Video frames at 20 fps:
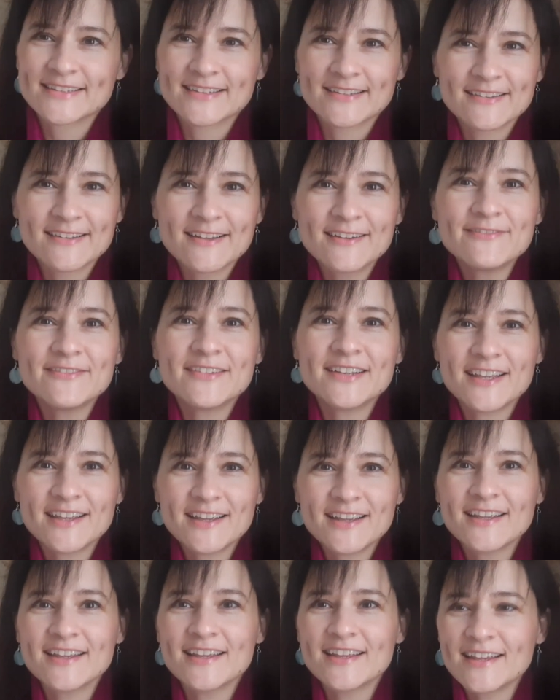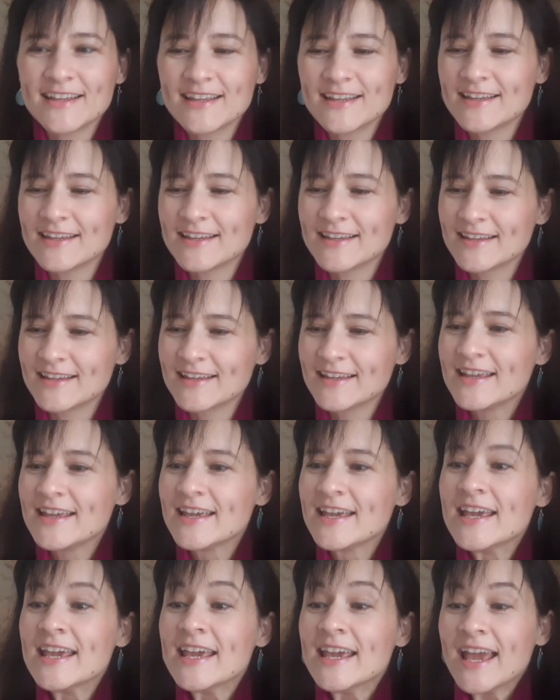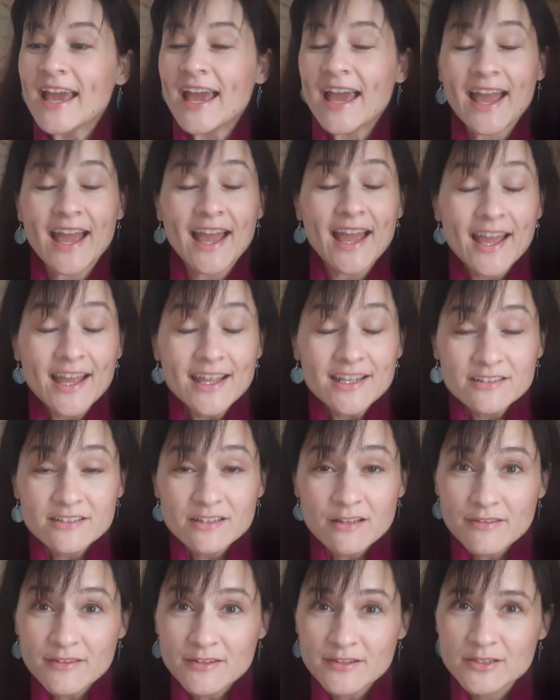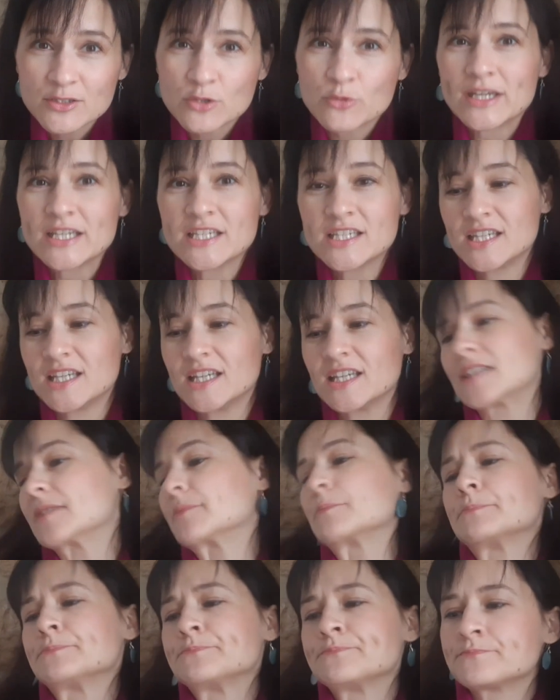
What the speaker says: Lovely. And the third question.